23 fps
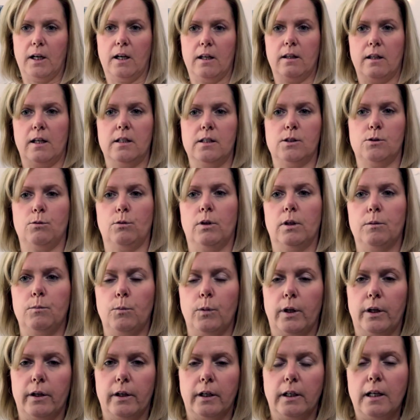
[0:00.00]
and that is what I'm
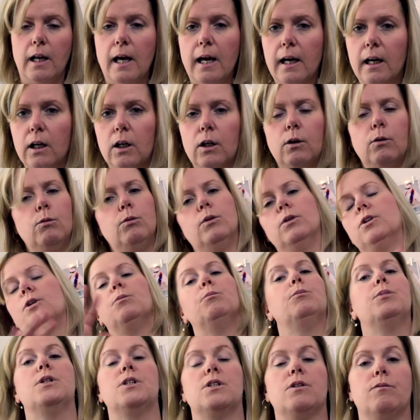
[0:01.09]
wearing now. We'll
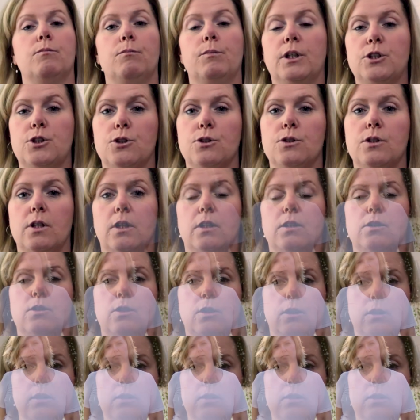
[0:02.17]
put some pictures in so you